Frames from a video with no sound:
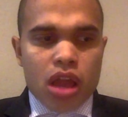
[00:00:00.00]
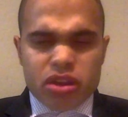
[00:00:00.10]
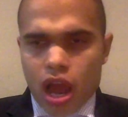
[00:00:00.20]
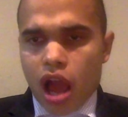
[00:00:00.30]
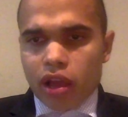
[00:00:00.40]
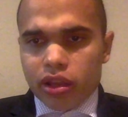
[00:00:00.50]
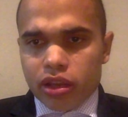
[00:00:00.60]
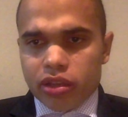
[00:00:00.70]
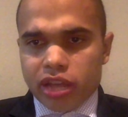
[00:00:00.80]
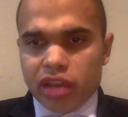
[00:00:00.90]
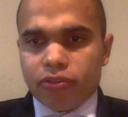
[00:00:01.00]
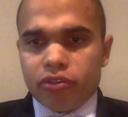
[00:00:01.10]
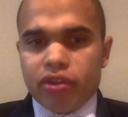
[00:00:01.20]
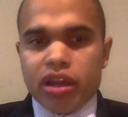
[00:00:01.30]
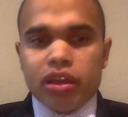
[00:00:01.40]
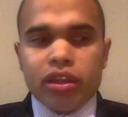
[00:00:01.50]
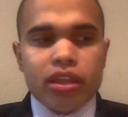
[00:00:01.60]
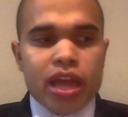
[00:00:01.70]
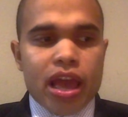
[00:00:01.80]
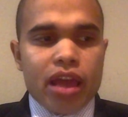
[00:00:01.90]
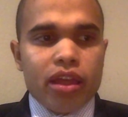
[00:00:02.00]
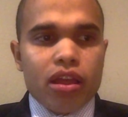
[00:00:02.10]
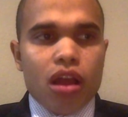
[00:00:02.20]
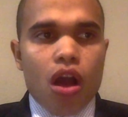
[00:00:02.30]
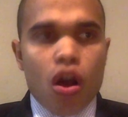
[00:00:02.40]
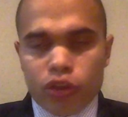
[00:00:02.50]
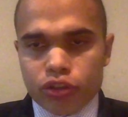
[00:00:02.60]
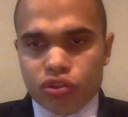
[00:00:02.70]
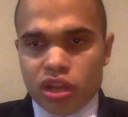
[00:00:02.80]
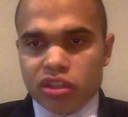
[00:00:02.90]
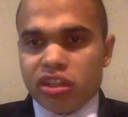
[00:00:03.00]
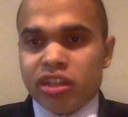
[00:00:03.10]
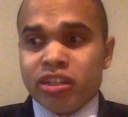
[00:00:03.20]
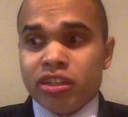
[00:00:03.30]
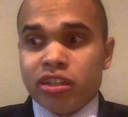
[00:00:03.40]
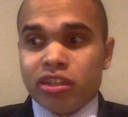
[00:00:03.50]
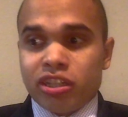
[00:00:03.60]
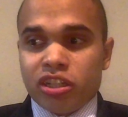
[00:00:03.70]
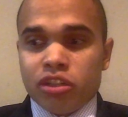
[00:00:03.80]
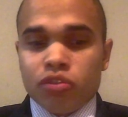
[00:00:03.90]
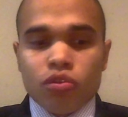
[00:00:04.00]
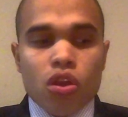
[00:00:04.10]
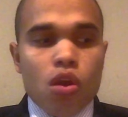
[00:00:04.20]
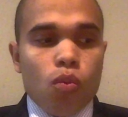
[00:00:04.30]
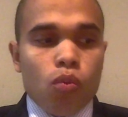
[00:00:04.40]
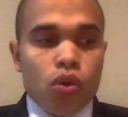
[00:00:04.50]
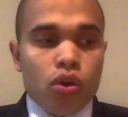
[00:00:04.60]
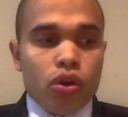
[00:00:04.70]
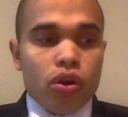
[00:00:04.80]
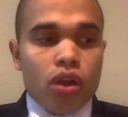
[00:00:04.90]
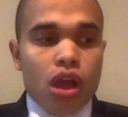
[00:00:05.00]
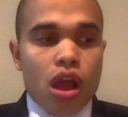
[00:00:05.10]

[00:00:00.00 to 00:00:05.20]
not take it for granted that all those translations were